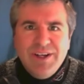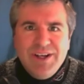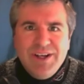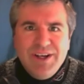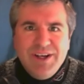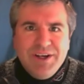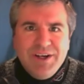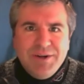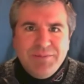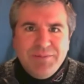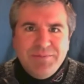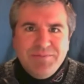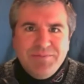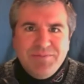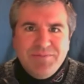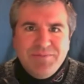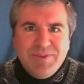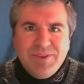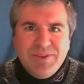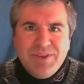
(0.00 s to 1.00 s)

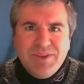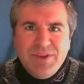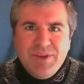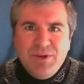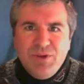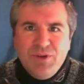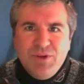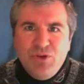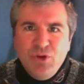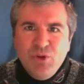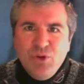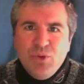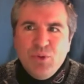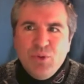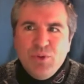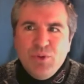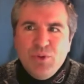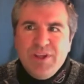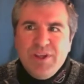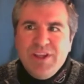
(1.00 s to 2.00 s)

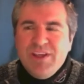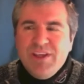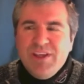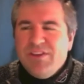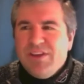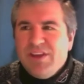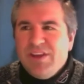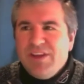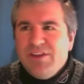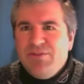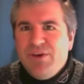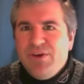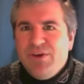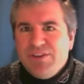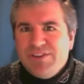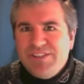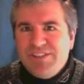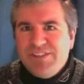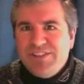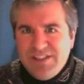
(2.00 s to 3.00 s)
do in the
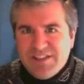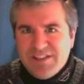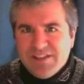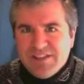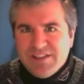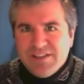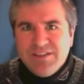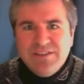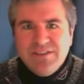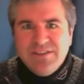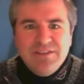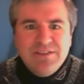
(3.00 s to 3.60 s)
fall season.